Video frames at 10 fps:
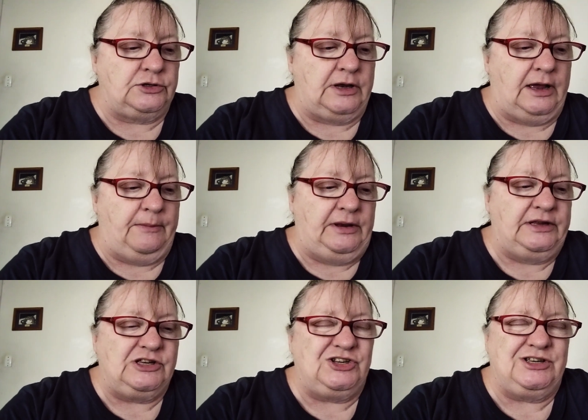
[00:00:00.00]
I mean,
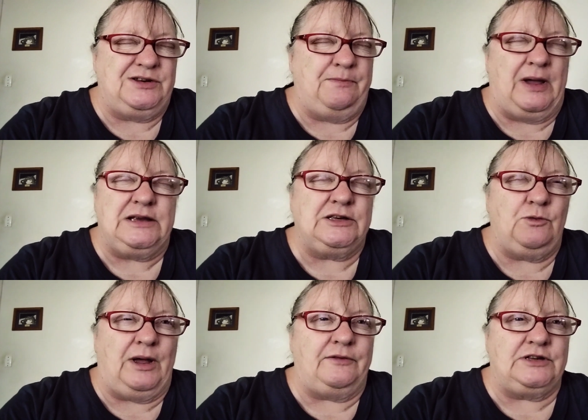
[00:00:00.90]
this is just a basic
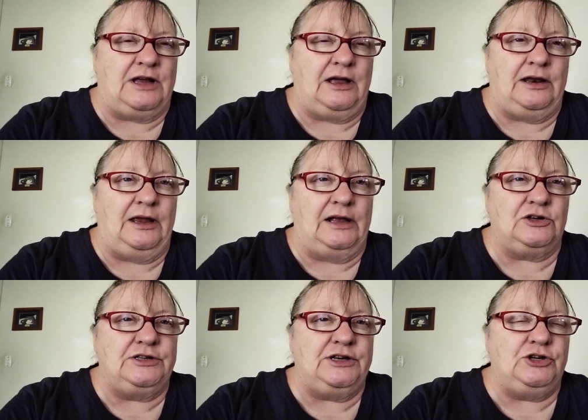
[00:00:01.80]
way of starting. As I
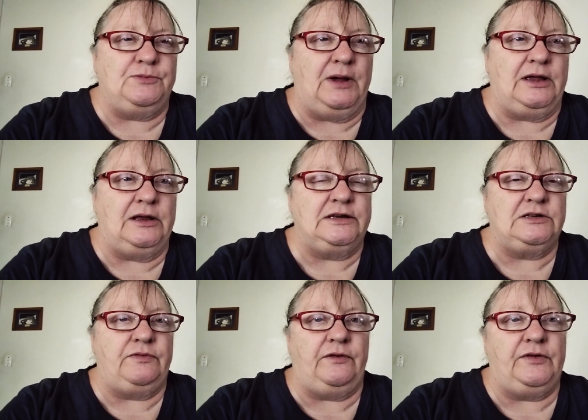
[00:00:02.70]
said, you'd make a list
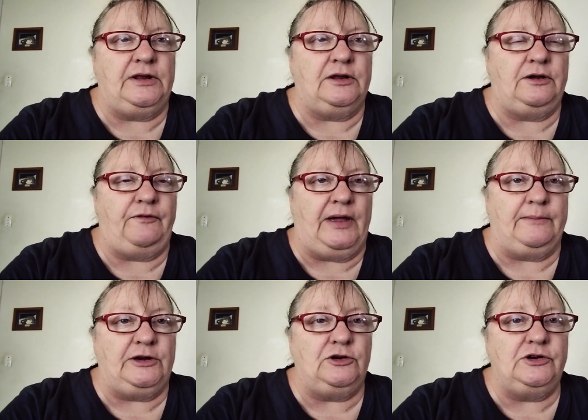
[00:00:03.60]
of everything that your family
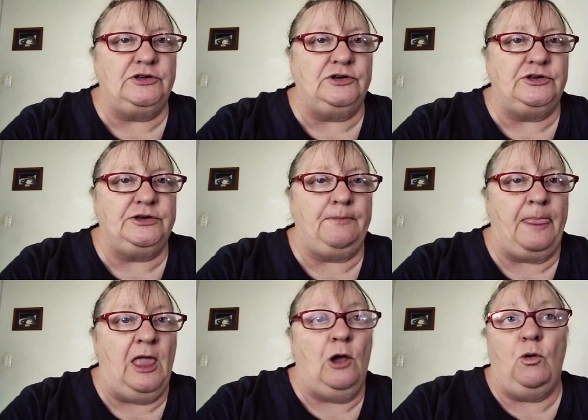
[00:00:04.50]
uses,
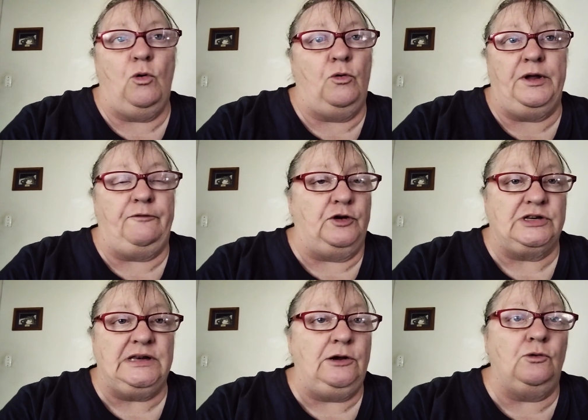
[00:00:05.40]
or if you're
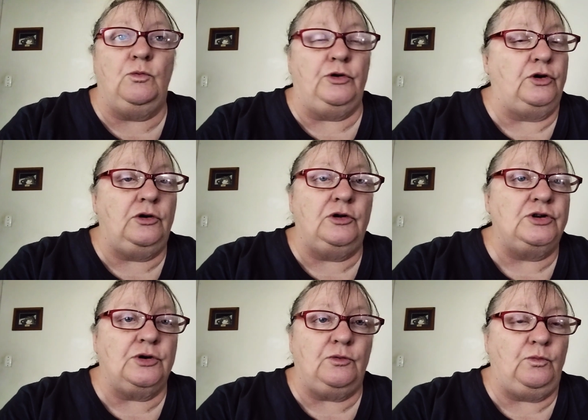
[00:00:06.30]
single, what you use
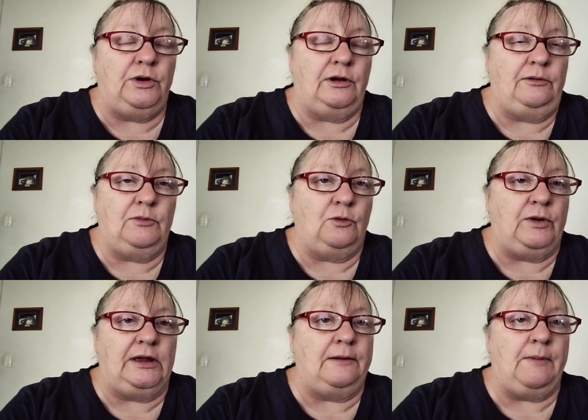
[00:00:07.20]
on a
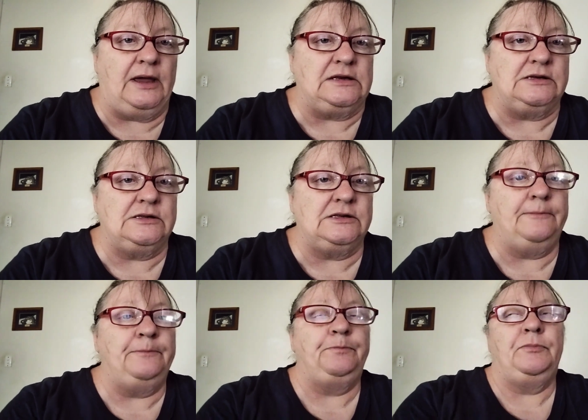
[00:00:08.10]
weekly basis,
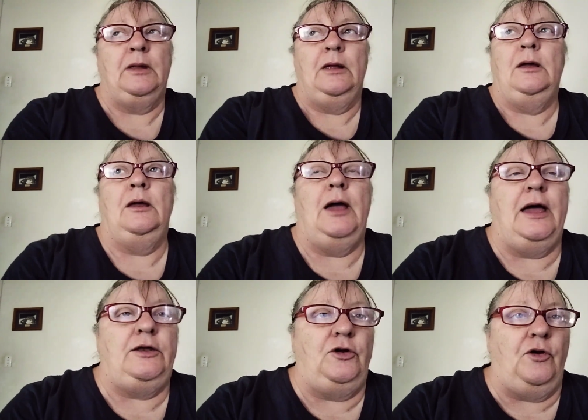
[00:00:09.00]

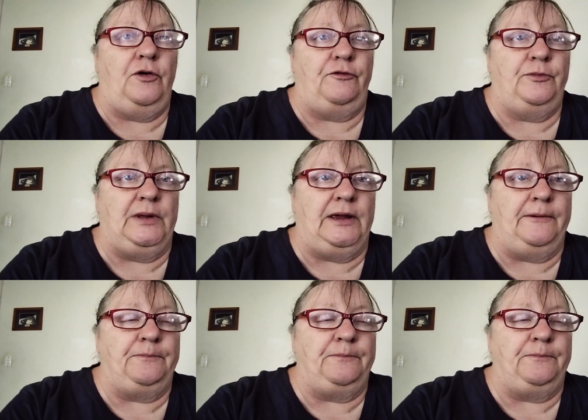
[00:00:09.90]
and you go from there.